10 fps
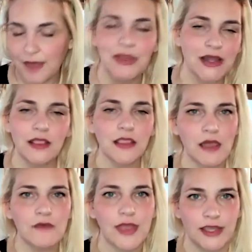I mean, I
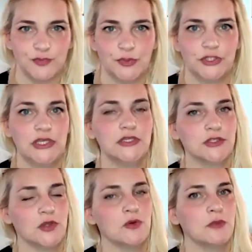love
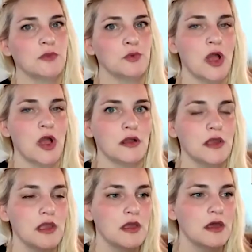expertise. Don't get me wrong.
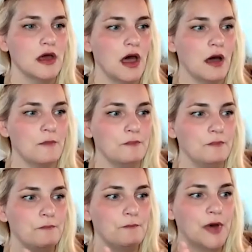Um,
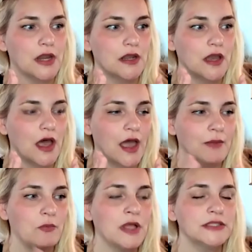but I
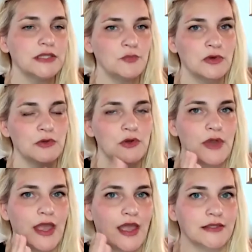want someone who
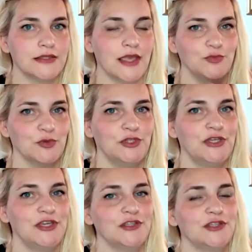has
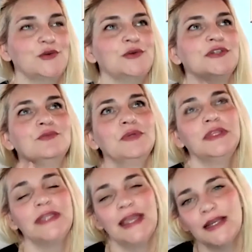expertise, who is
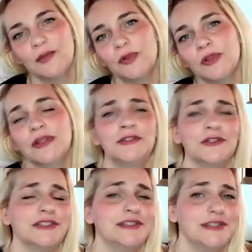relatable and
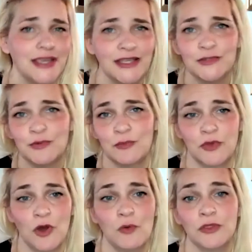understands what I'm
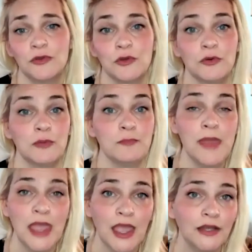going through. And
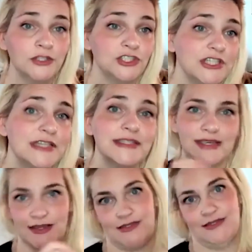man, she is
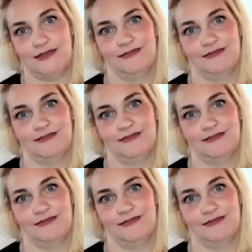it.